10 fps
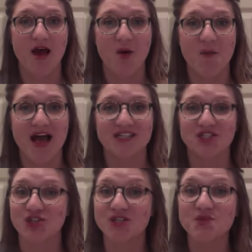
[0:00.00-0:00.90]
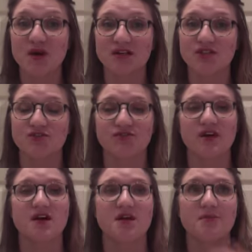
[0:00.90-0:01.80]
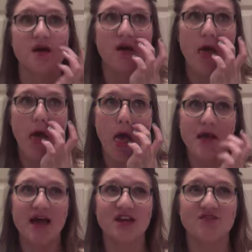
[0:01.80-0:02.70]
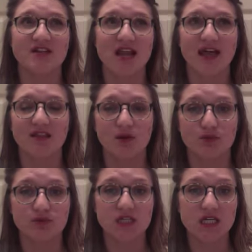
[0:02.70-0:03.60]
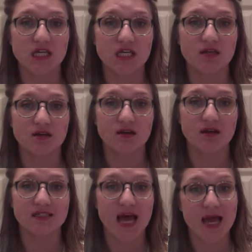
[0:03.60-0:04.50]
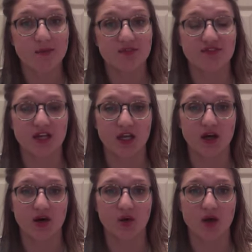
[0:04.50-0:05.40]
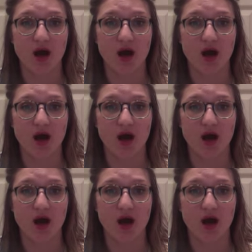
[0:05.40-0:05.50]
I just wanted to film kind of a nightly routine type video.